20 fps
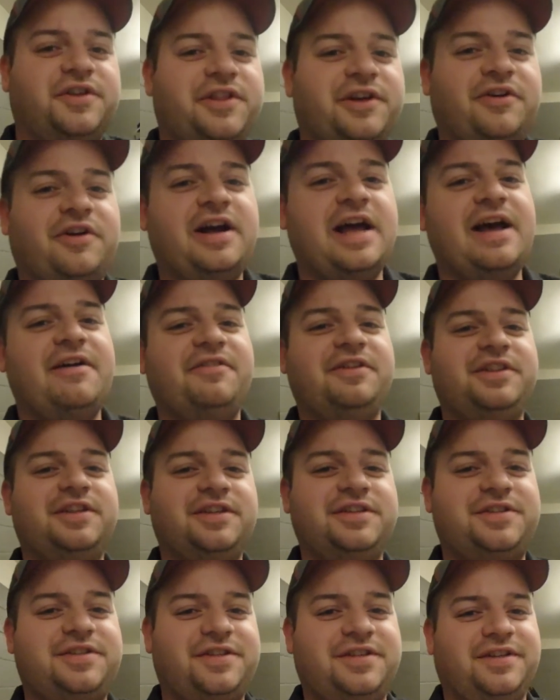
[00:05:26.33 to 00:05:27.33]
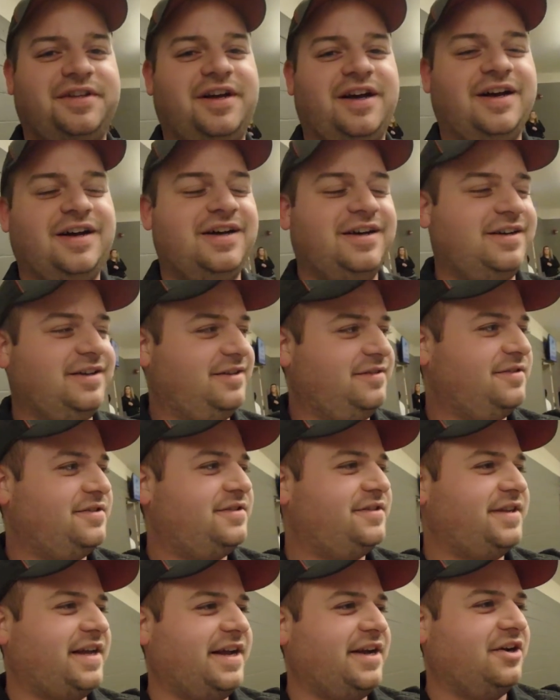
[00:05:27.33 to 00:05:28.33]
So they were having this uh,
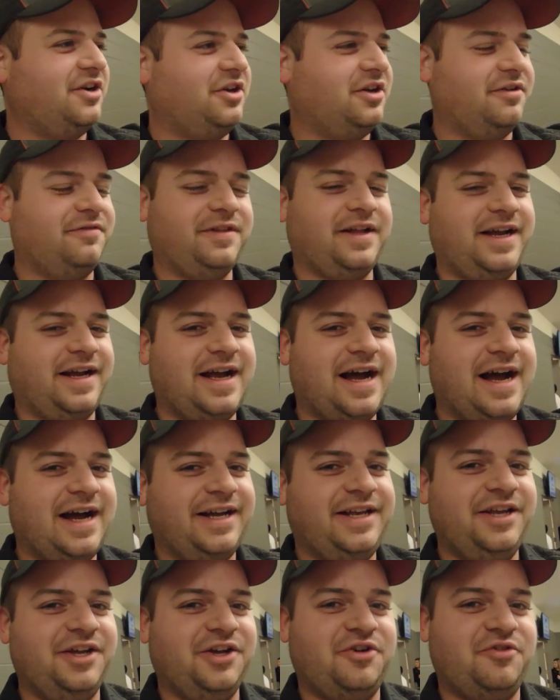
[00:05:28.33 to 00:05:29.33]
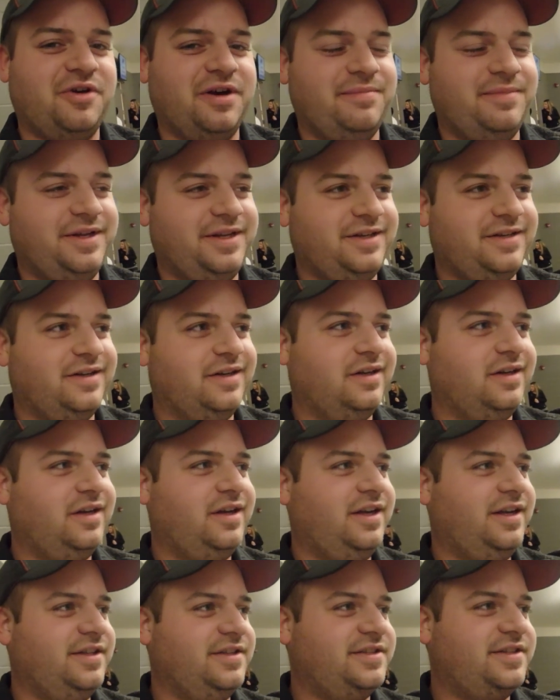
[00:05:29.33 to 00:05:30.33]
sale of like hockey equipment
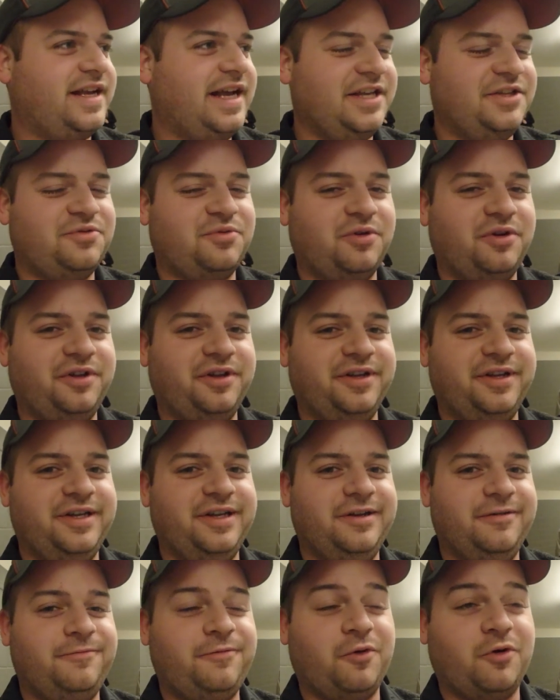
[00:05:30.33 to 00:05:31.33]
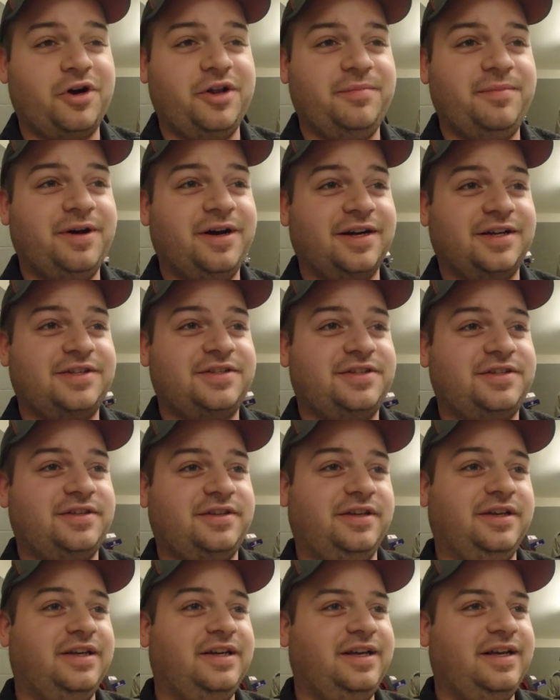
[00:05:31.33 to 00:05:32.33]
and skates were only 40 bucks.
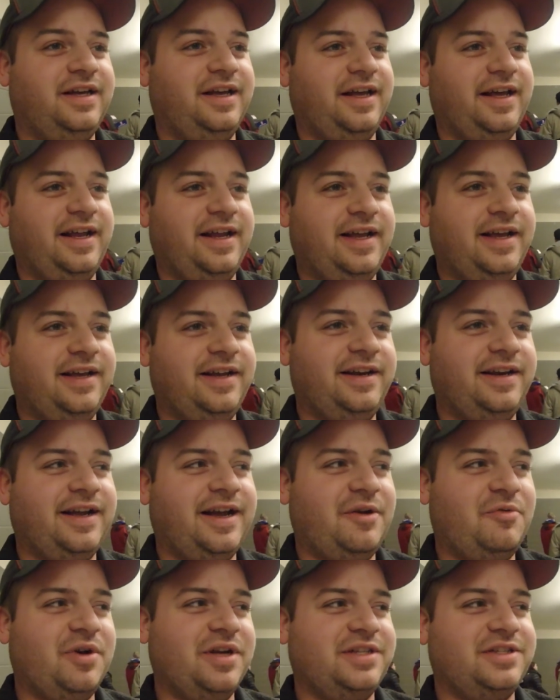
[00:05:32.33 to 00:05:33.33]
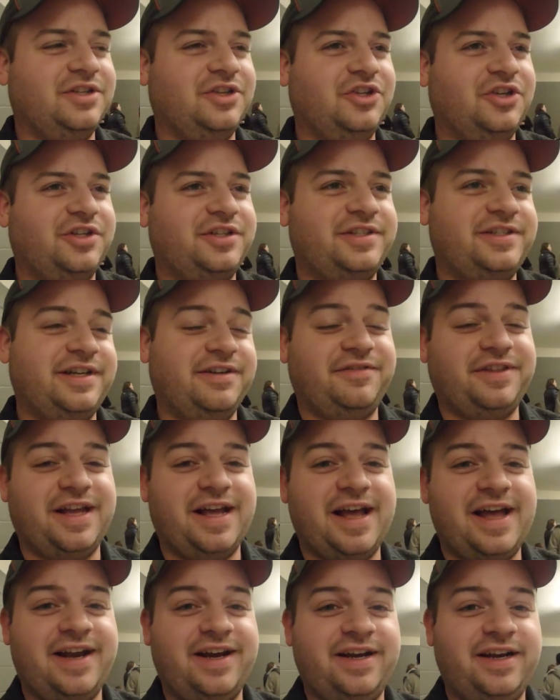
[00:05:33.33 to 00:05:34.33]
And I went to look to see if they
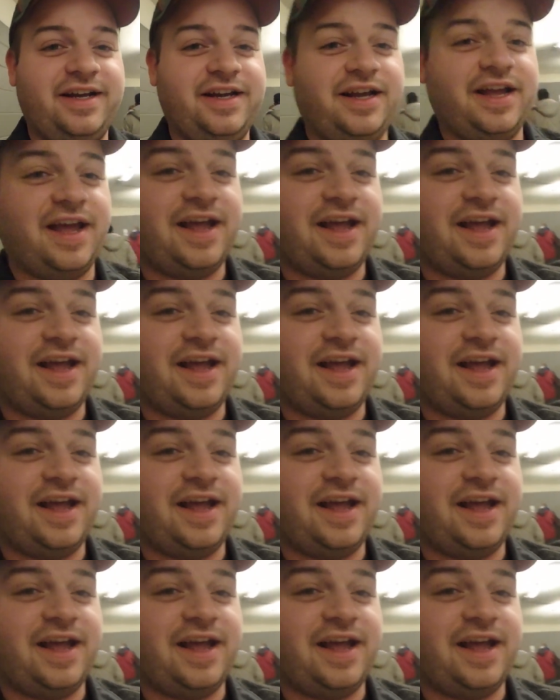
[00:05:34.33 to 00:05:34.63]
had any